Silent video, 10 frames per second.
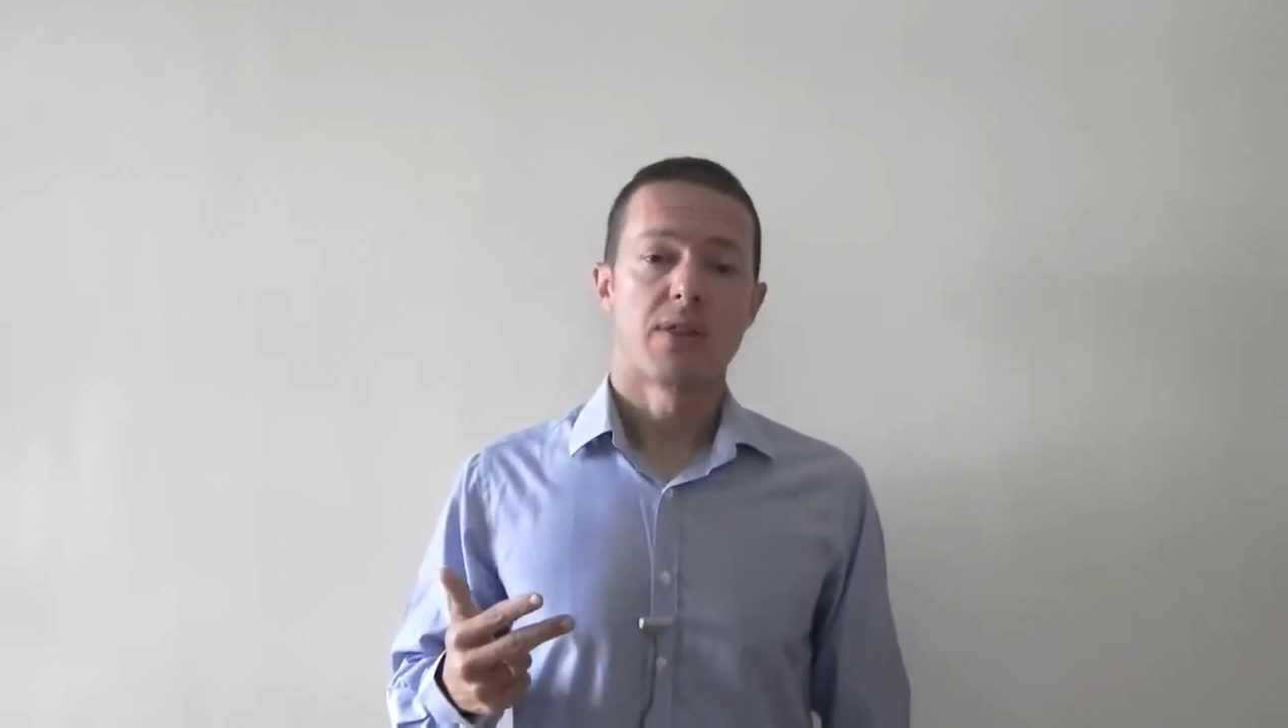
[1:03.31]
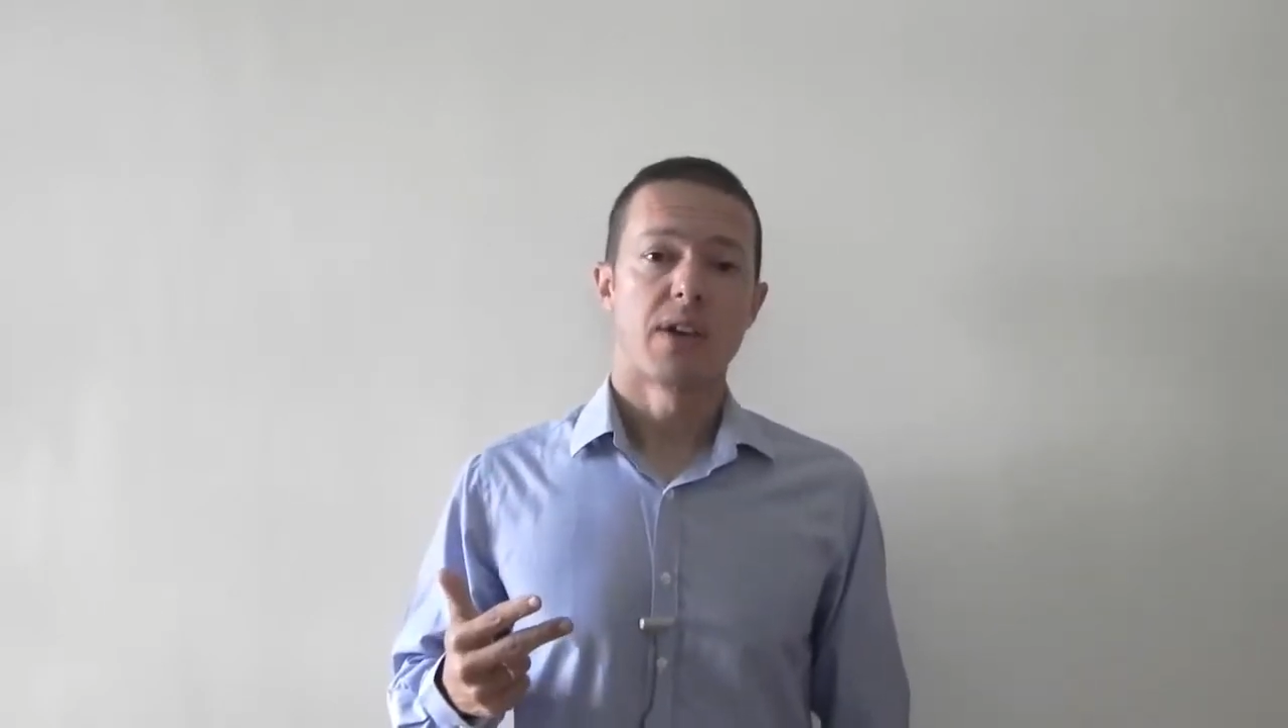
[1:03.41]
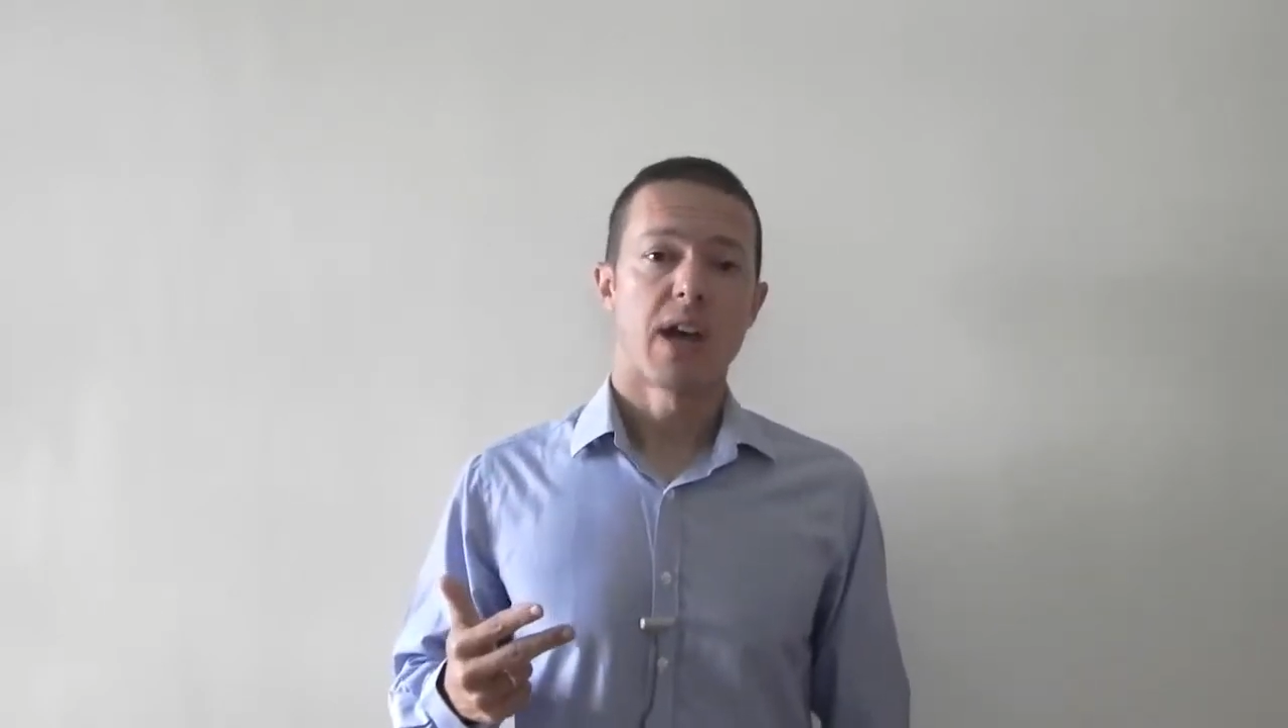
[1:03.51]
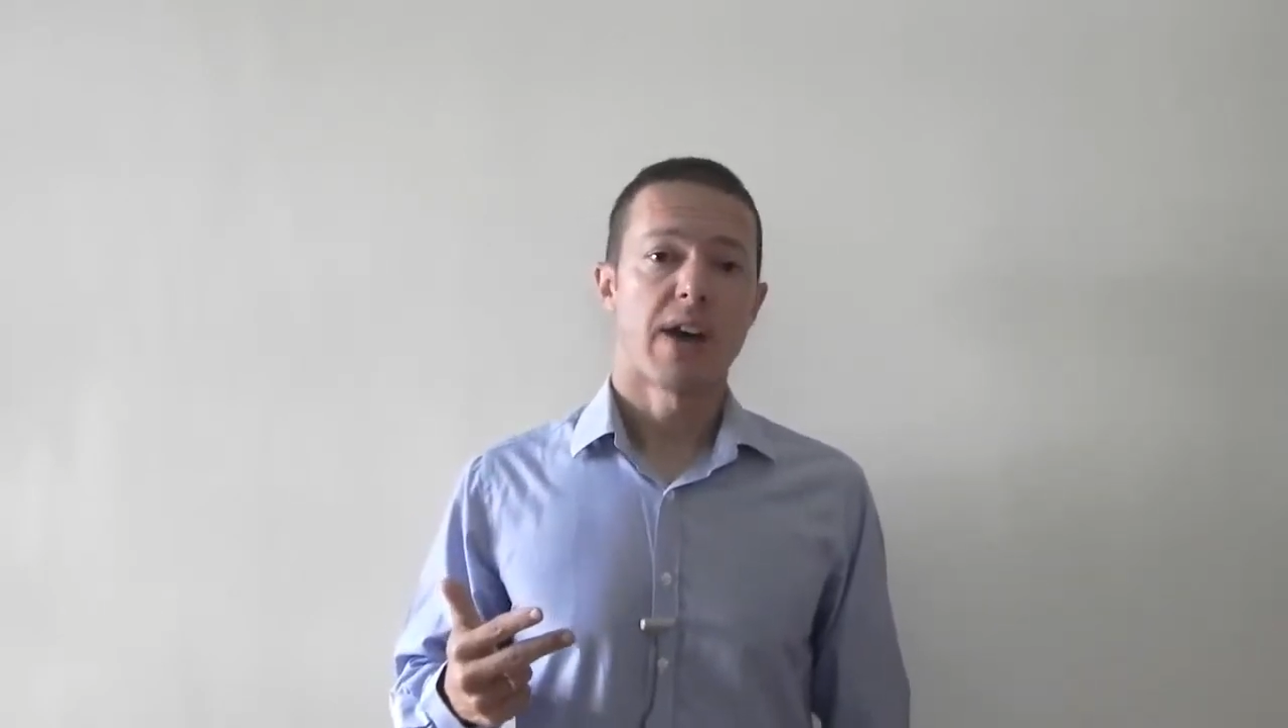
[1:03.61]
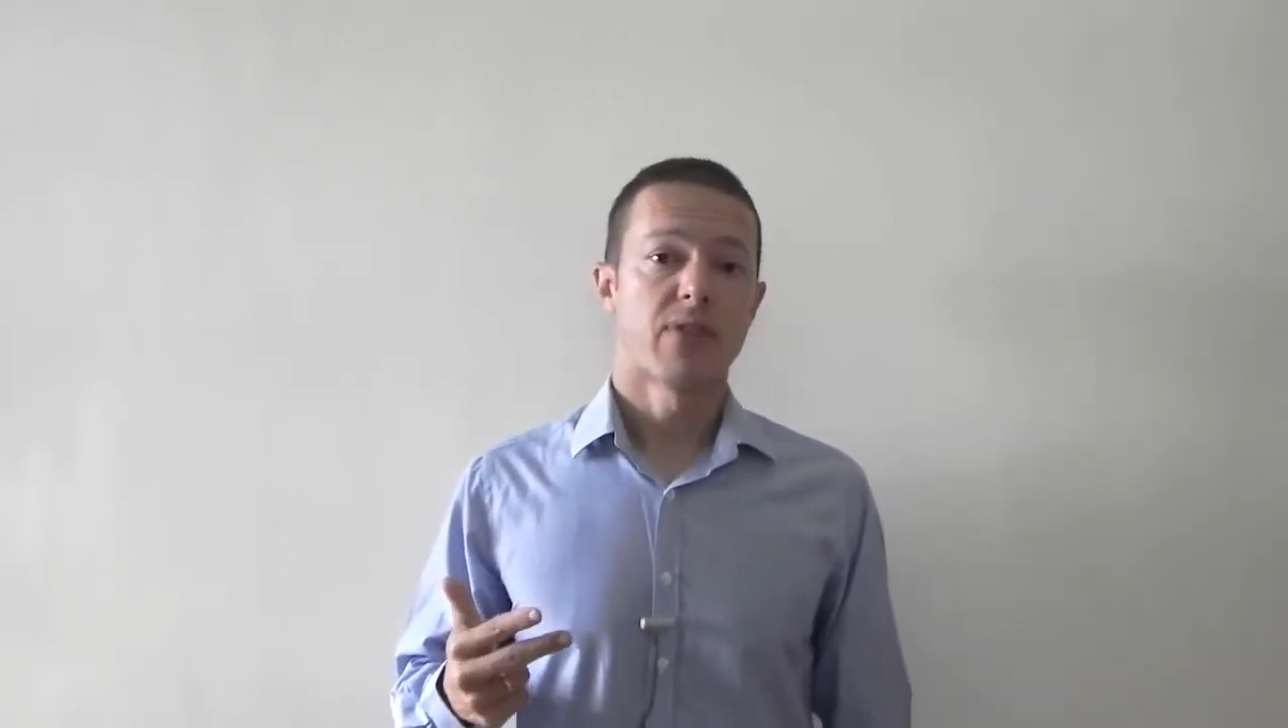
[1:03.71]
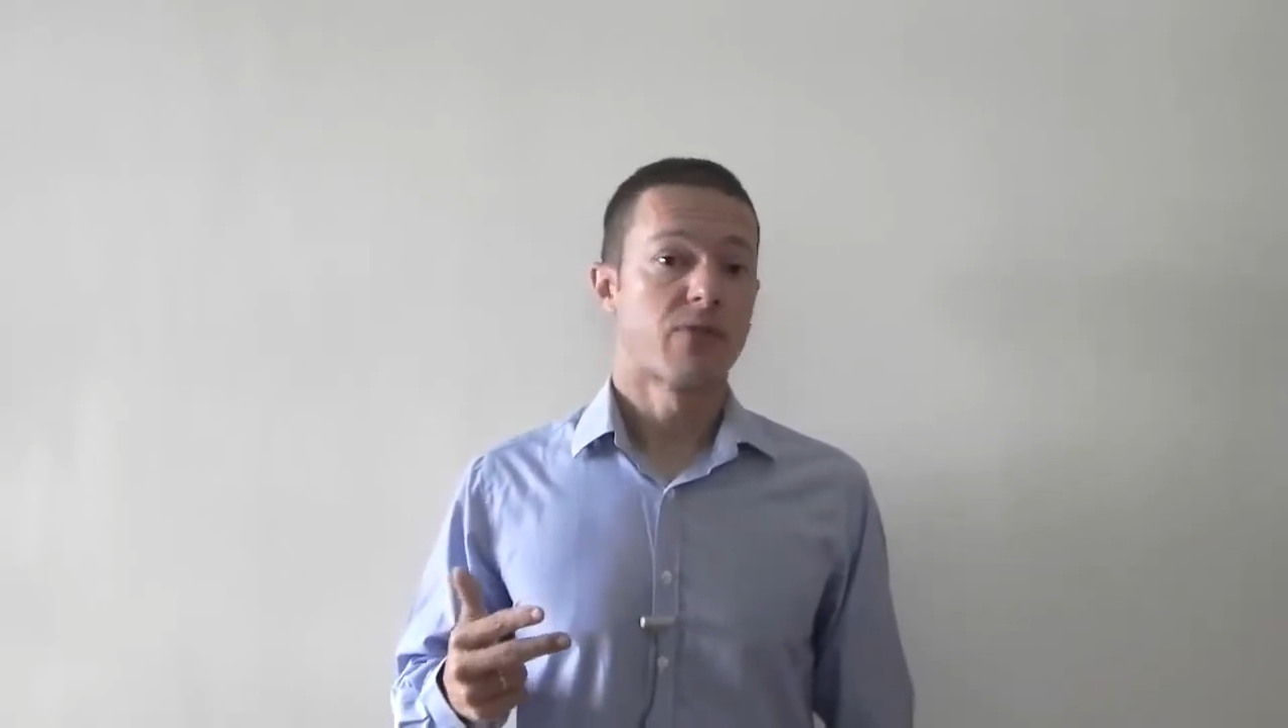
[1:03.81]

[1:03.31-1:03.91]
they have a